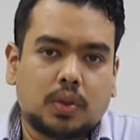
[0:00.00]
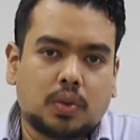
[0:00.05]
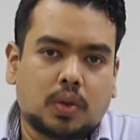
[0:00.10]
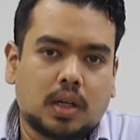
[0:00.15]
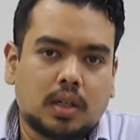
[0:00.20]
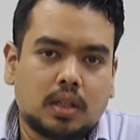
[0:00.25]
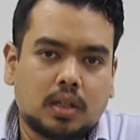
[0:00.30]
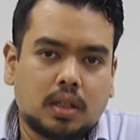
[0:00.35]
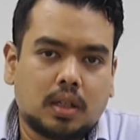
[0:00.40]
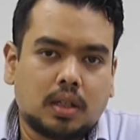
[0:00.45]

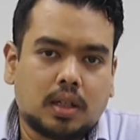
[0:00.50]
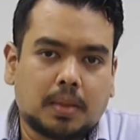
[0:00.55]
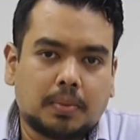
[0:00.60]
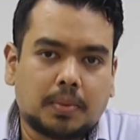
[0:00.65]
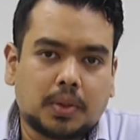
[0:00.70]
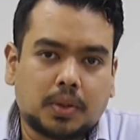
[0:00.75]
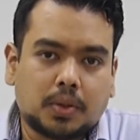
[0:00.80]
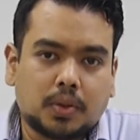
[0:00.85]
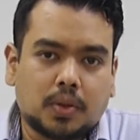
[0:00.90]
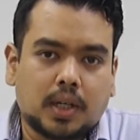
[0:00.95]
200
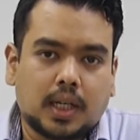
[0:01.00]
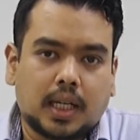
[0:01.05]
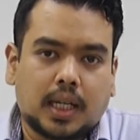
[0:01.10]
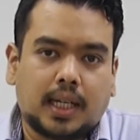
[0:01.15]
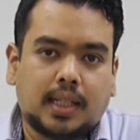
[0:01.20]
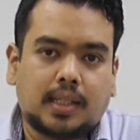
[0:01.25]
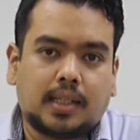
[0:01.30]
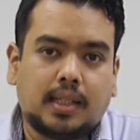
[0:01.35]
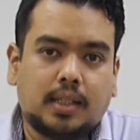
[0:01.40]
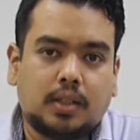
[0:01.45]
up to
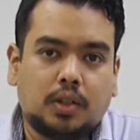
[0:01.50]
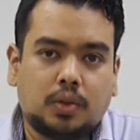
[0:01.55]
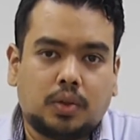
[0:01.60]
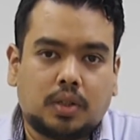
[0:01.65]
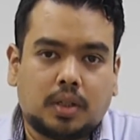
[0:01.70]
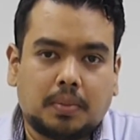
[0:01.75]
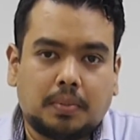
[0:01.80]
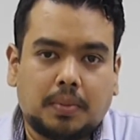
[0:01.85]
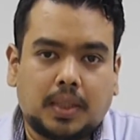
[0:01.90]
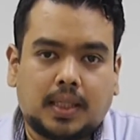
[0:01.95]
280
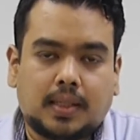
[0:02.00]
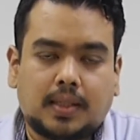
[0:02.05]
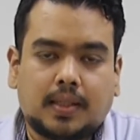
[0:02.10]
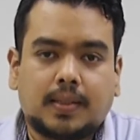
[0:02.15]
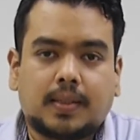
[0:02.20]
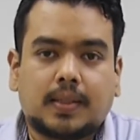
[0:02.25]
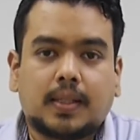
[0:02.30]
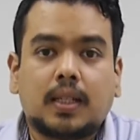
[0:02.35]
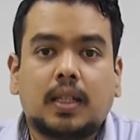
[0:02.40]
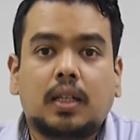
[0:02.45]
Newton
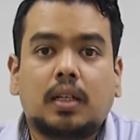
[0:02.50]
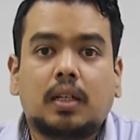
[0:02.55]
meters.